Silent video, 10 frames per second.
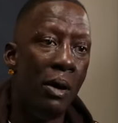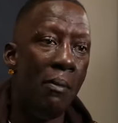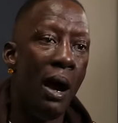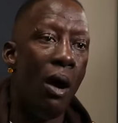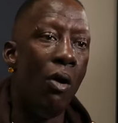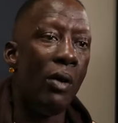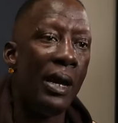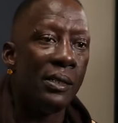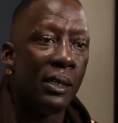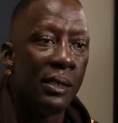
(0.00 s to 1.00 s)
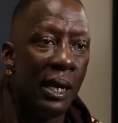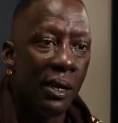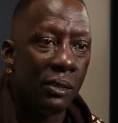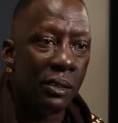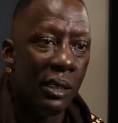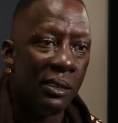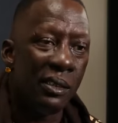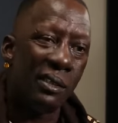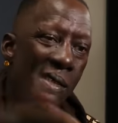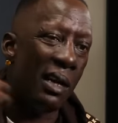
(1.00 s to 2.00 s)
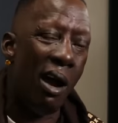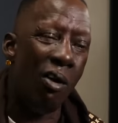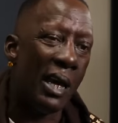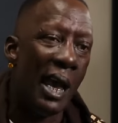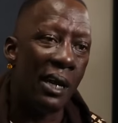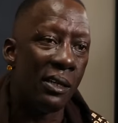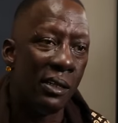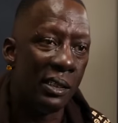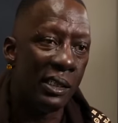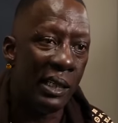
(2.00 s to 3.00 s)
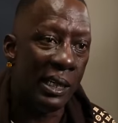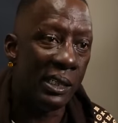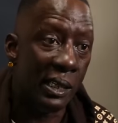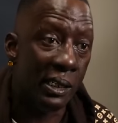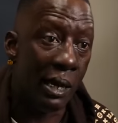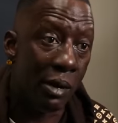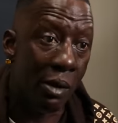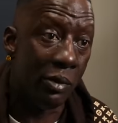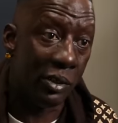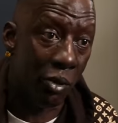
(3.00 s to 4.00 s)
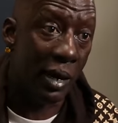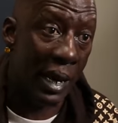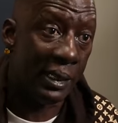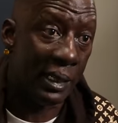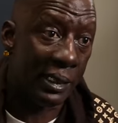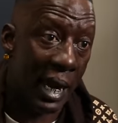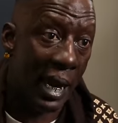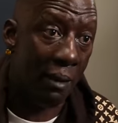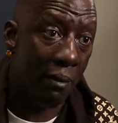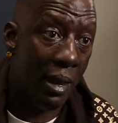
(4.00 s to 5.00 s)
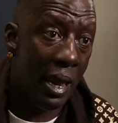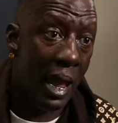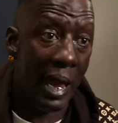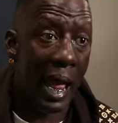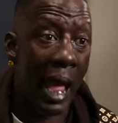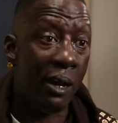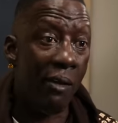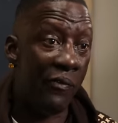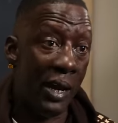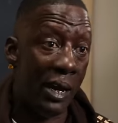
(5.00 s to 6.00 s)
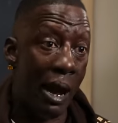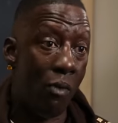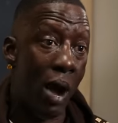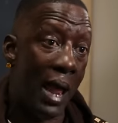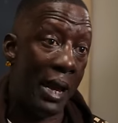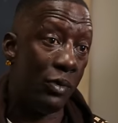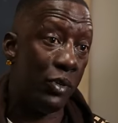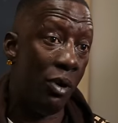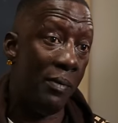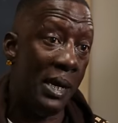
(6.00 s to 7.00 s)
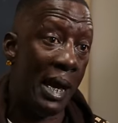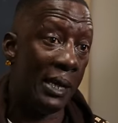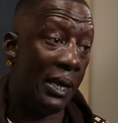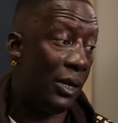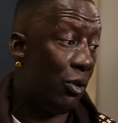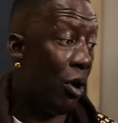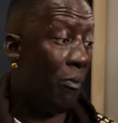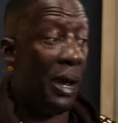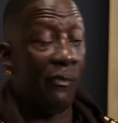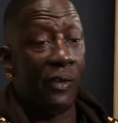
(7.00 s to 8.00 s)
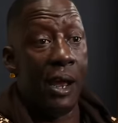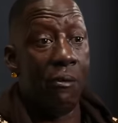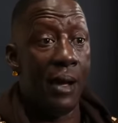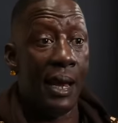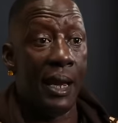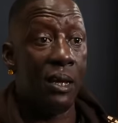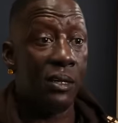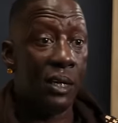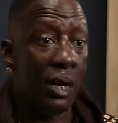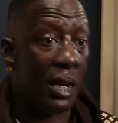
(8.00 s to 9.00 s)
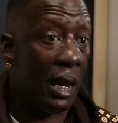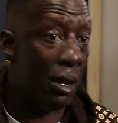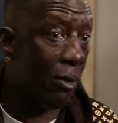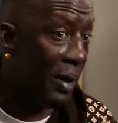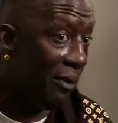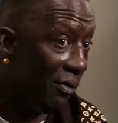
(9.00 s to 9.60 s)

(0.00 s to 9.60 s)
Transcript: put my own incidentals and all kinds of little slick shit they, they was doing at the time. And I couldn't figure out why they was doing me like that. You're going to pay for everybody else and you're not going to